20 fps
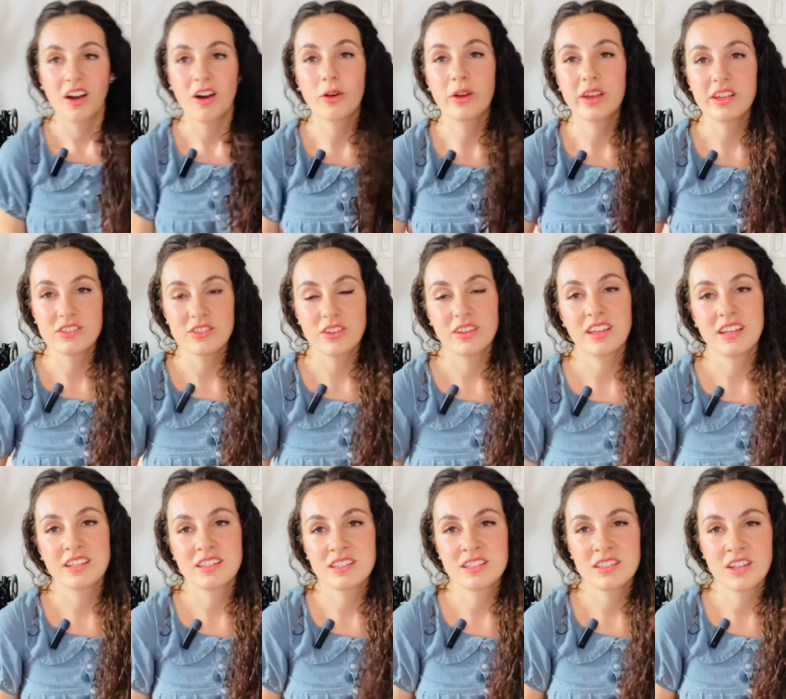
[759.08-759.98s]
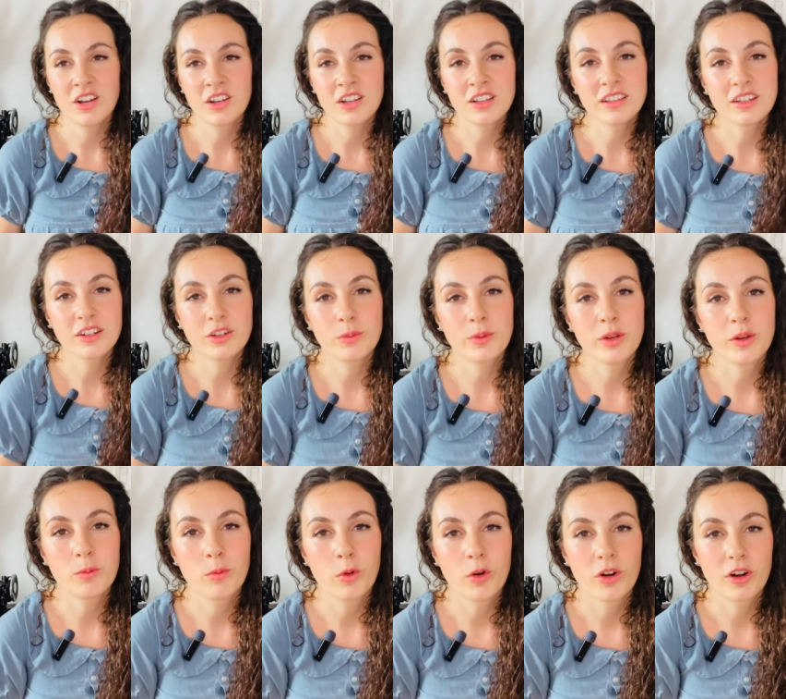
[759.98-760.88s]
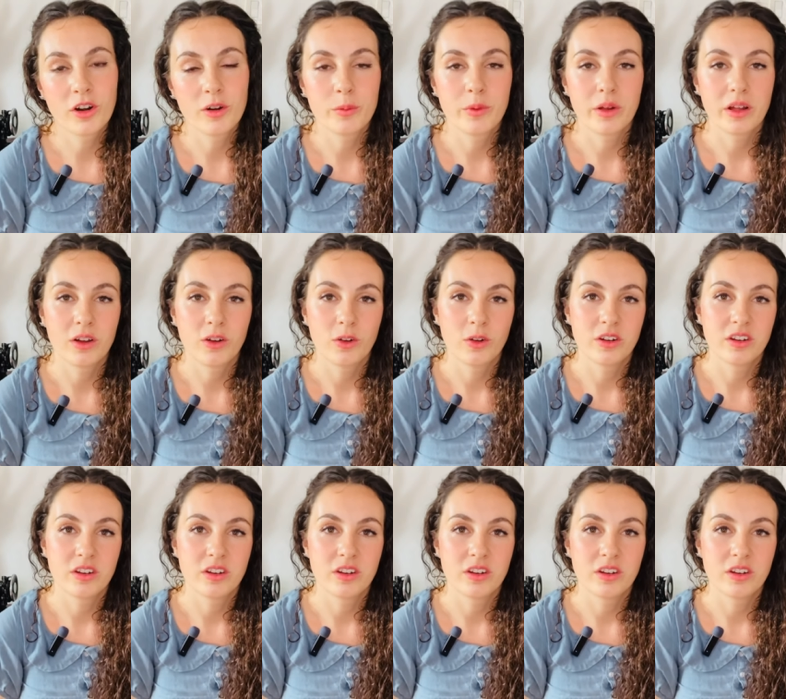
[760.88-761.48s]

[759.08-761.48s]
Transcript: Okay, so I'd like to talk a little bit more about